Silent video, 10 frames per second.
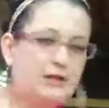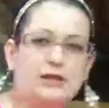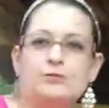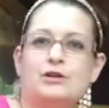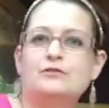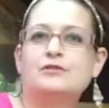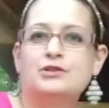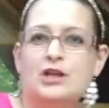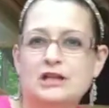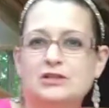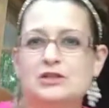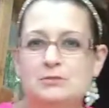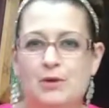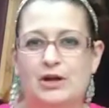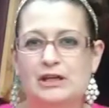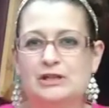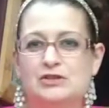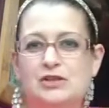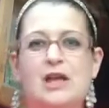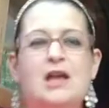and get rid of the lice and
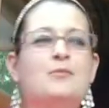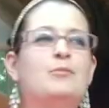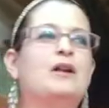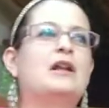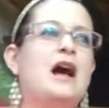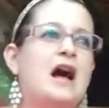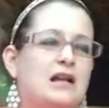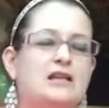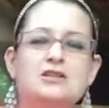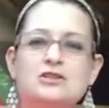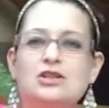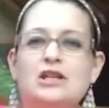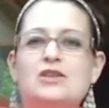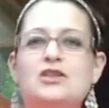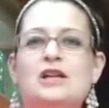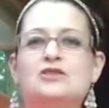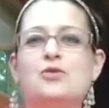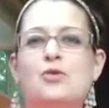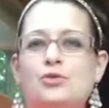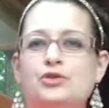mites. But honestly,
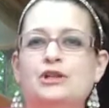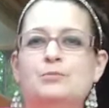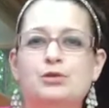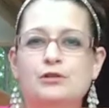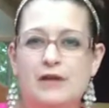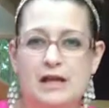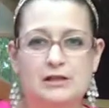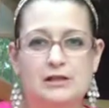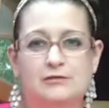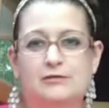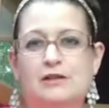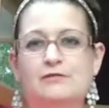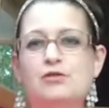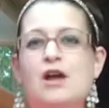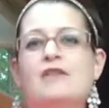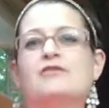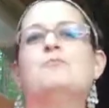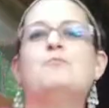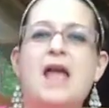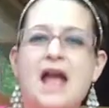that's only a preventative. If you have
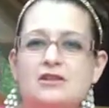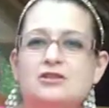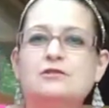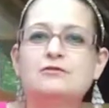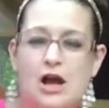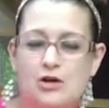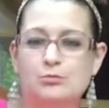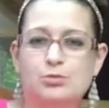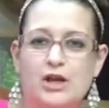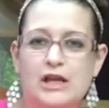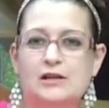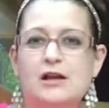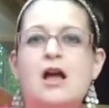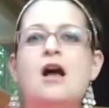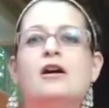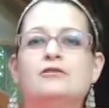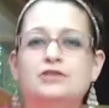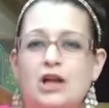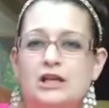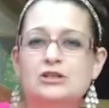a massive outbreak of
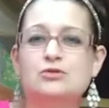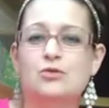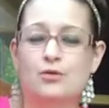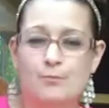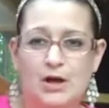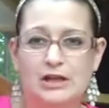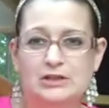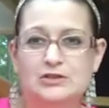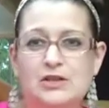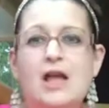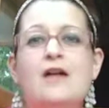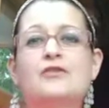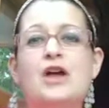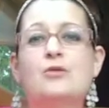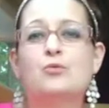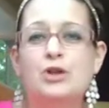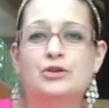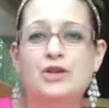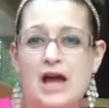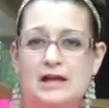lice or mites, that
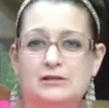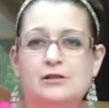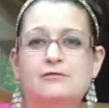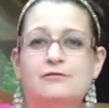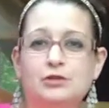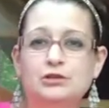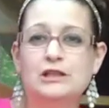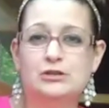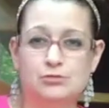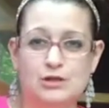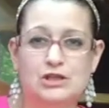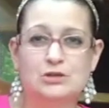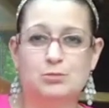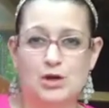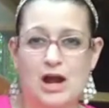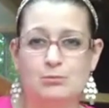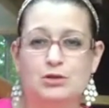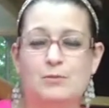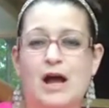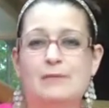will not fully treat the
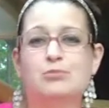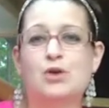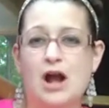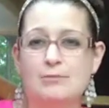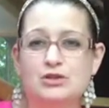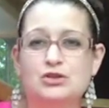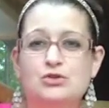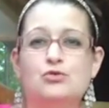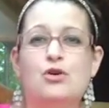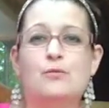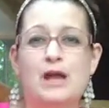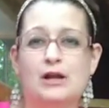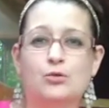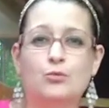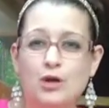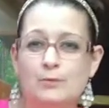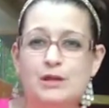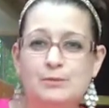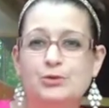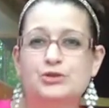problem. I promise you, no matter what
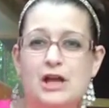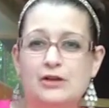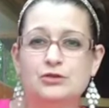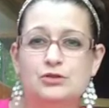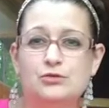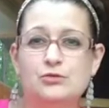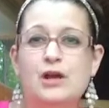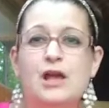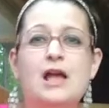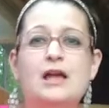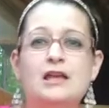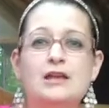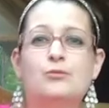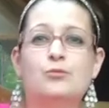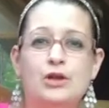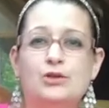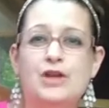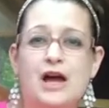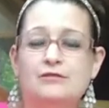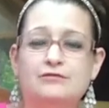people tell you, it will
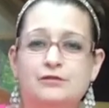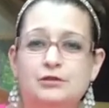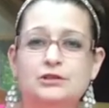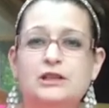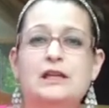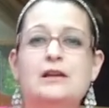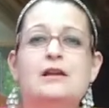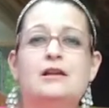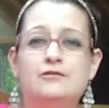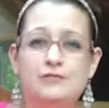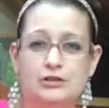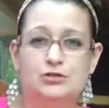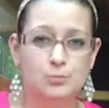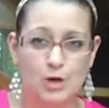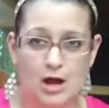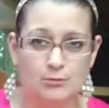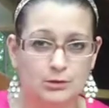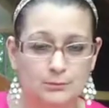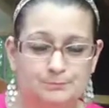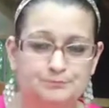not fully fix your
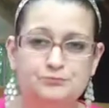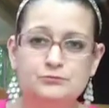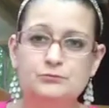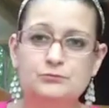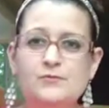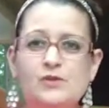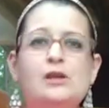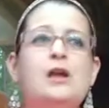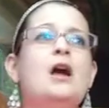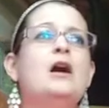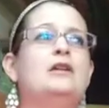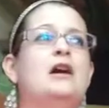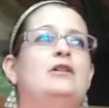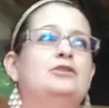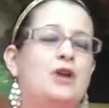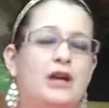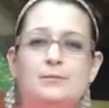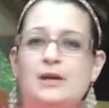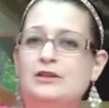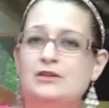problem. Now, I'll try
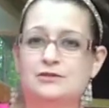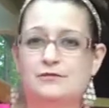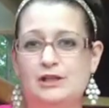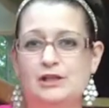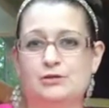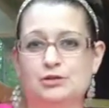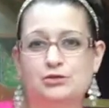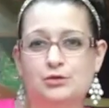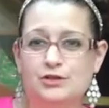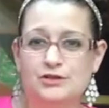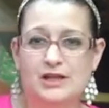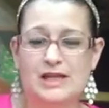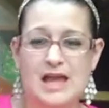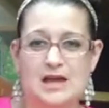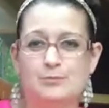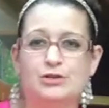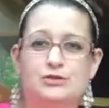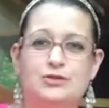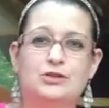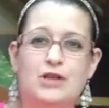to make this video as short as I can, but
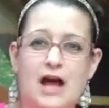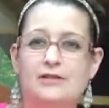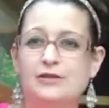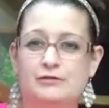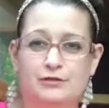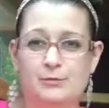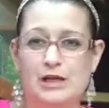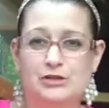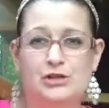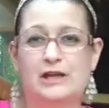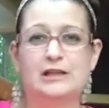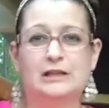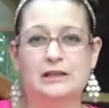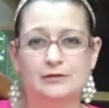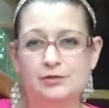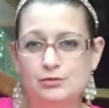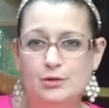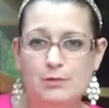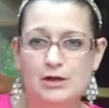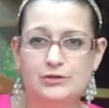there's a lot of information I can give
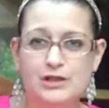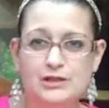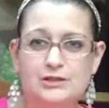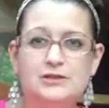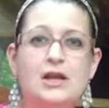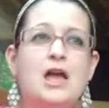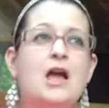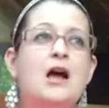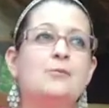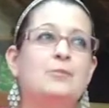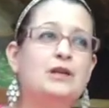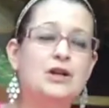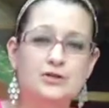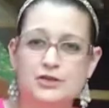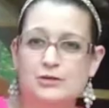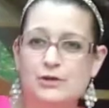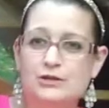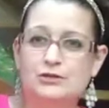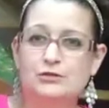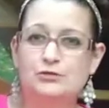you about this. Because I
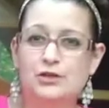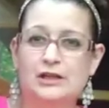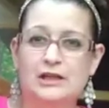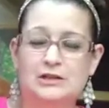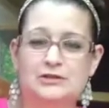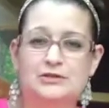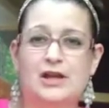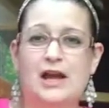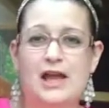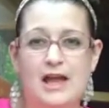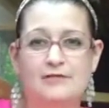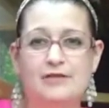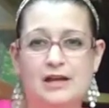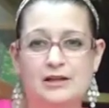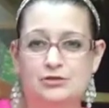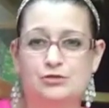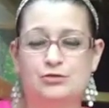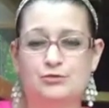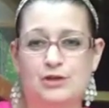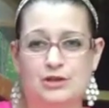rescue chickens, I have had
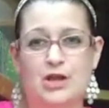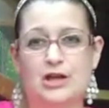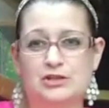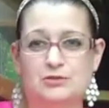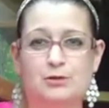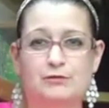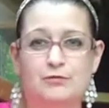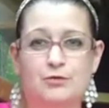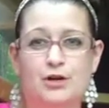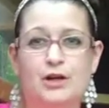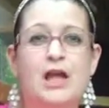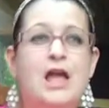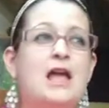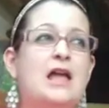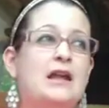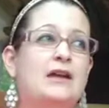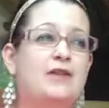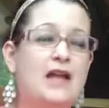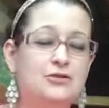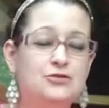issues with lice before, and
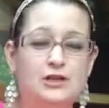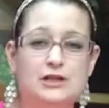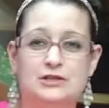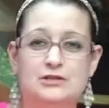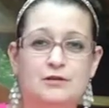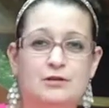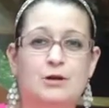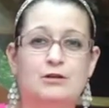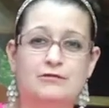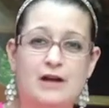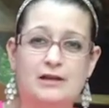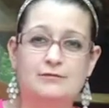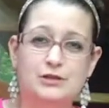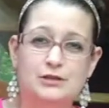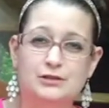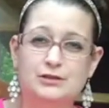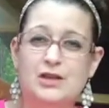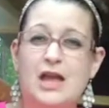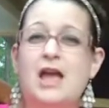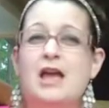I've had chickens for about 5
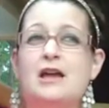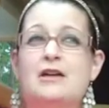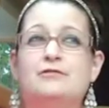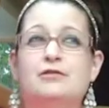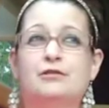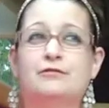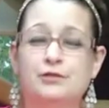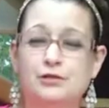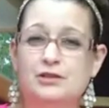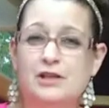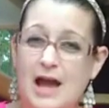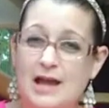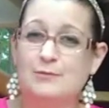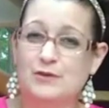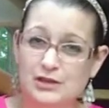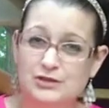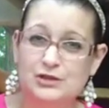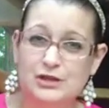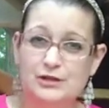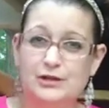years, and for the first time
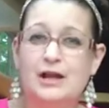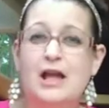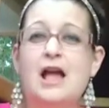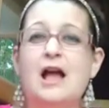this year,